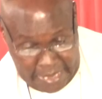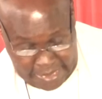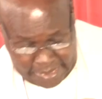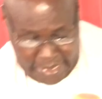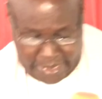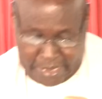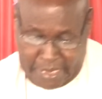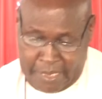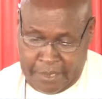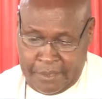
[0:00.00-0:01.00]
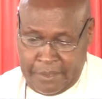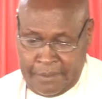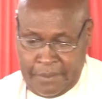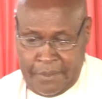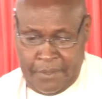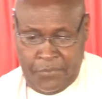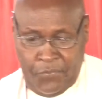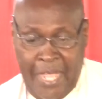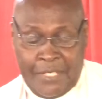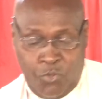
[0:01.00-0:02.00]
6,
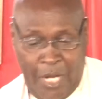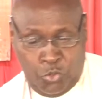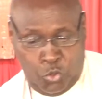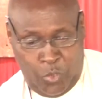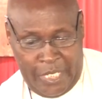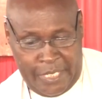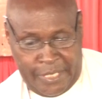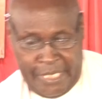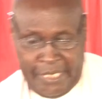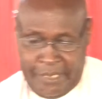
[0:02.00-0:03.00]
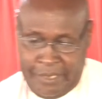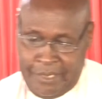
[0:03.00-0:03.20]
verse 1 to 23.